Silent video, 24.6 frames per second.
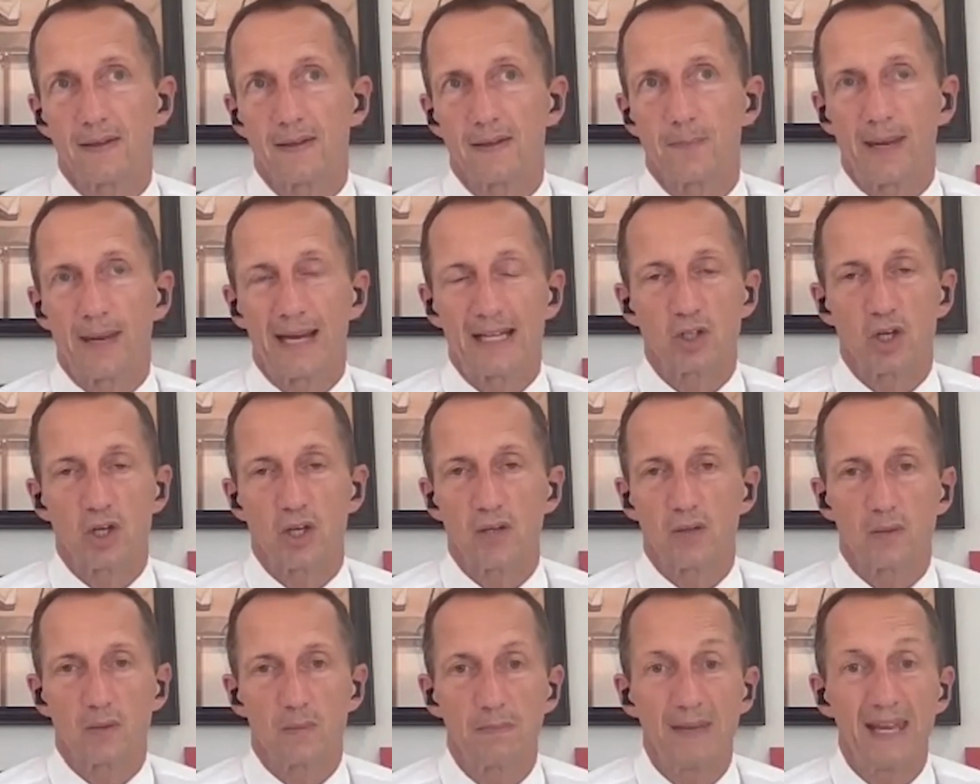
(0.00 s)

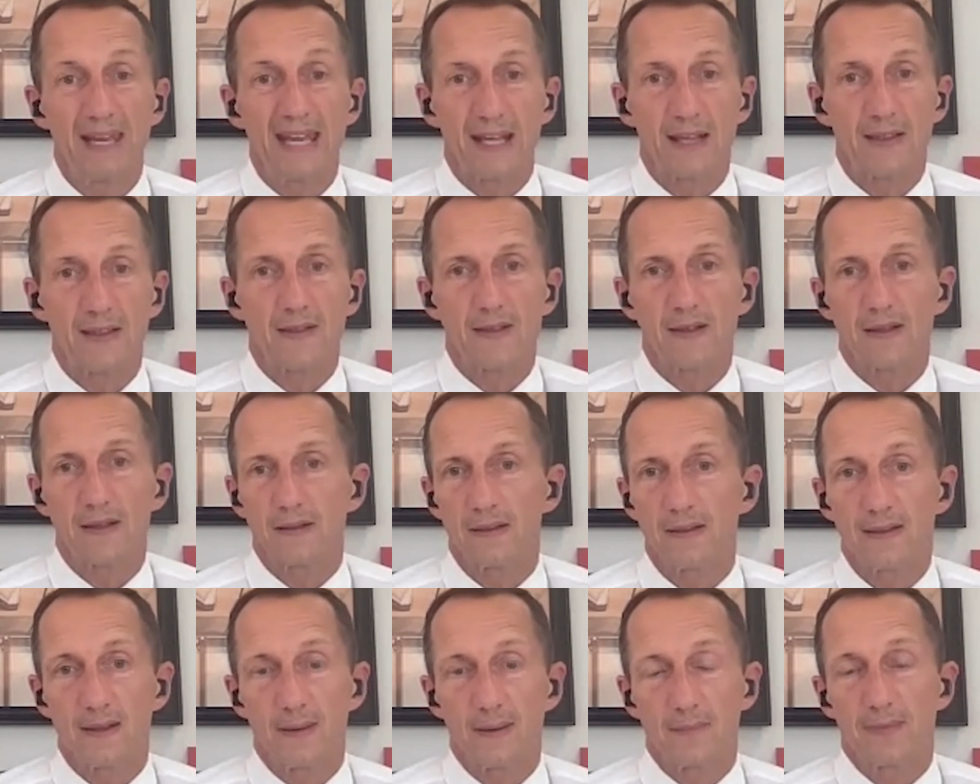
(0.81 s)
magical mix,
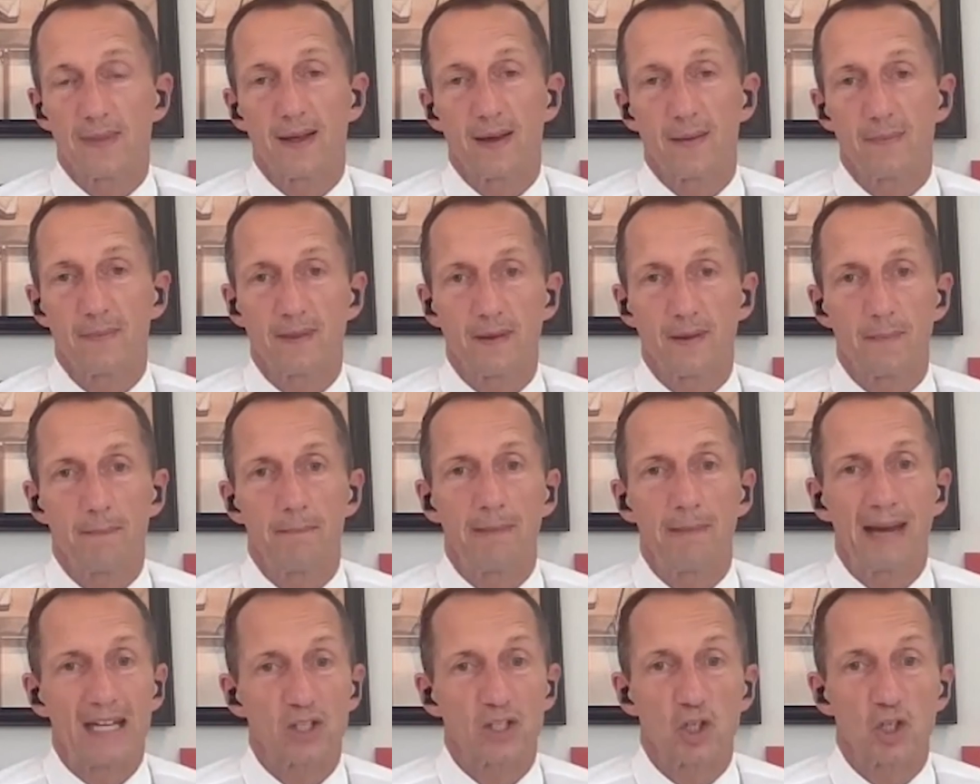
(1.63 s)
and sometimes a
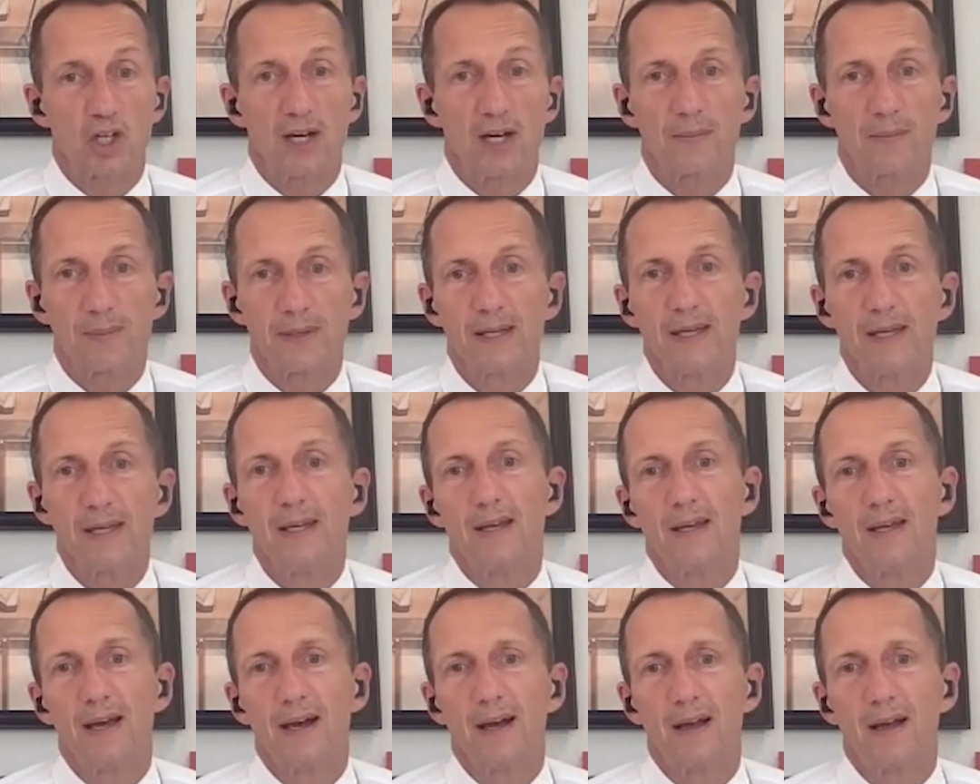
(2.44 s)
mashup
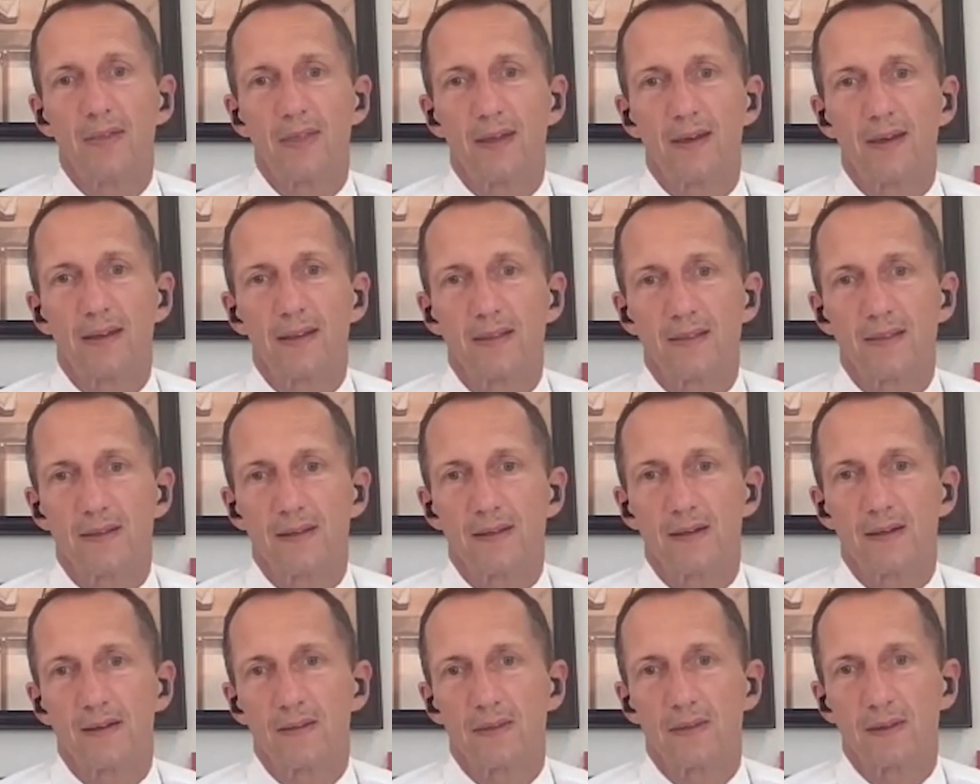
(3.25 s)
that
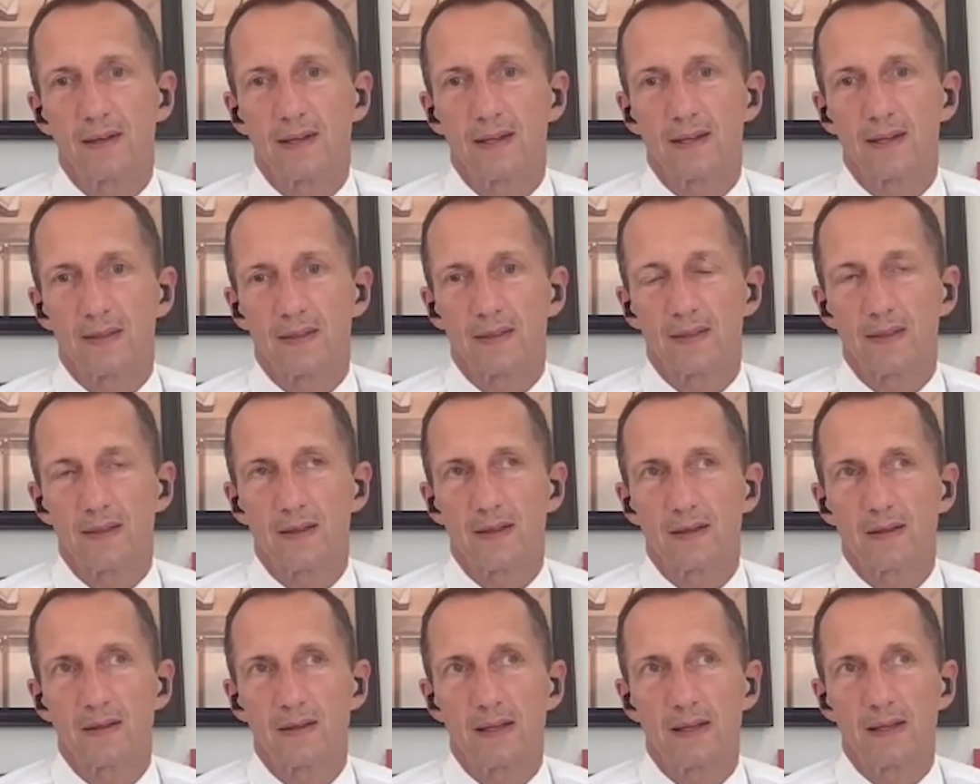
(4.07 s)

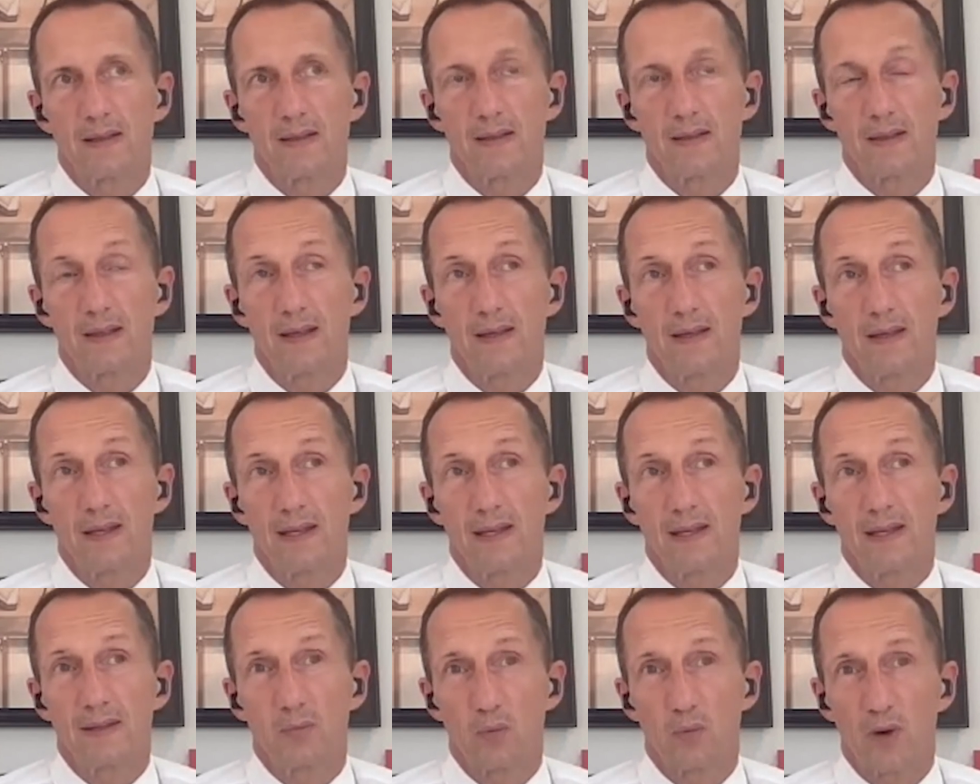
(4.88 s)

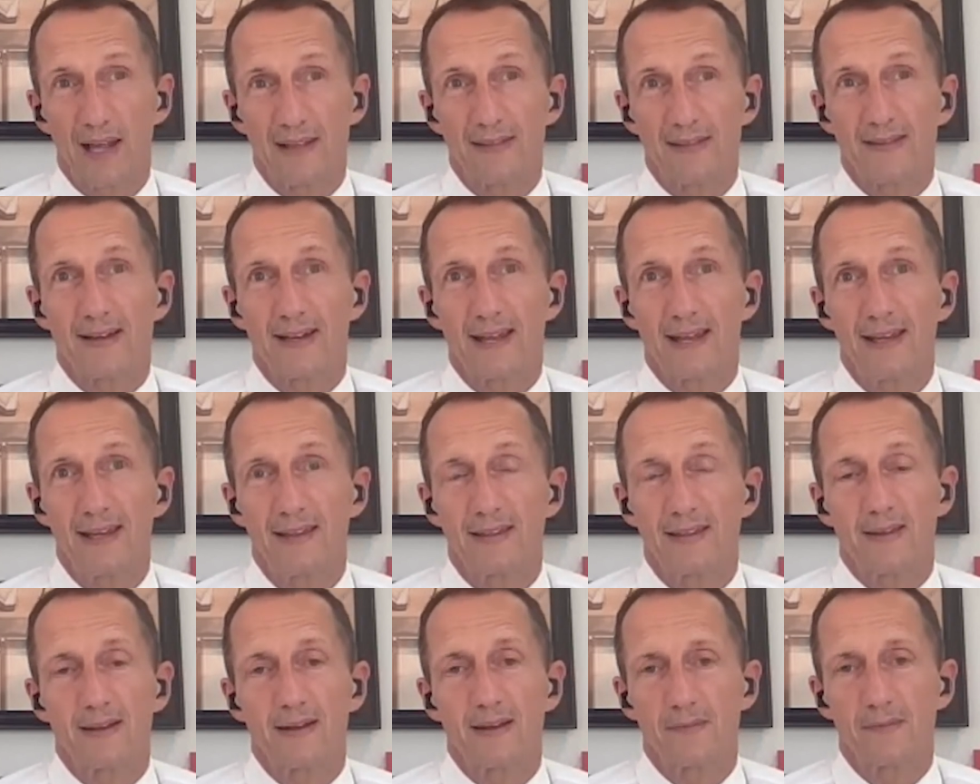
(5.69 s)
it
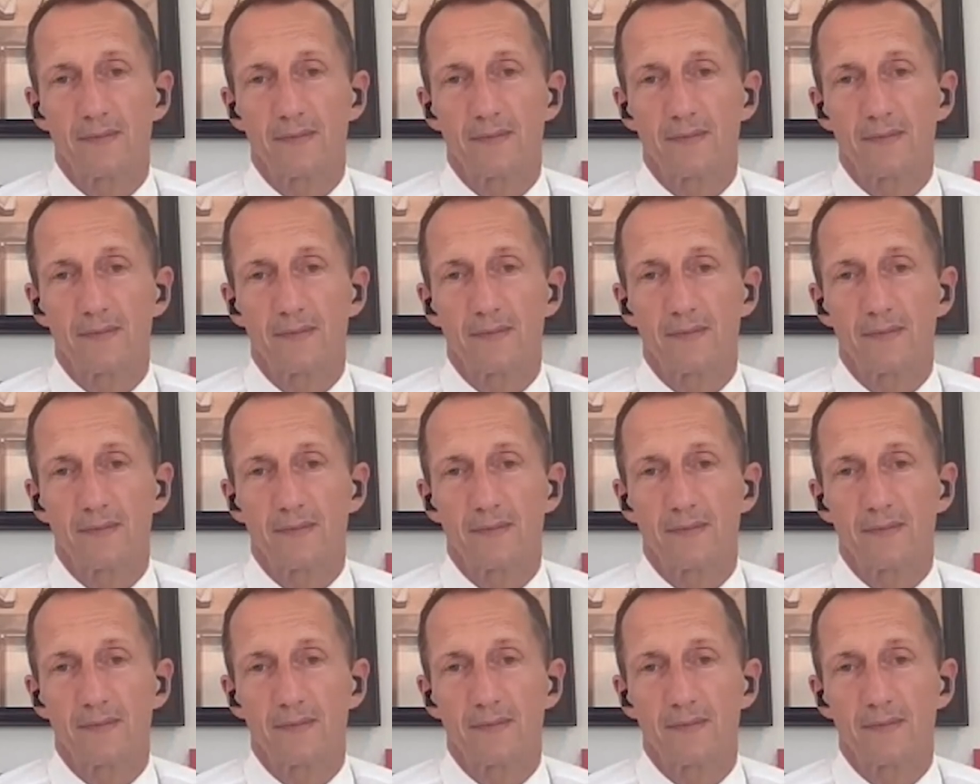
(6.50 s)
resonates in a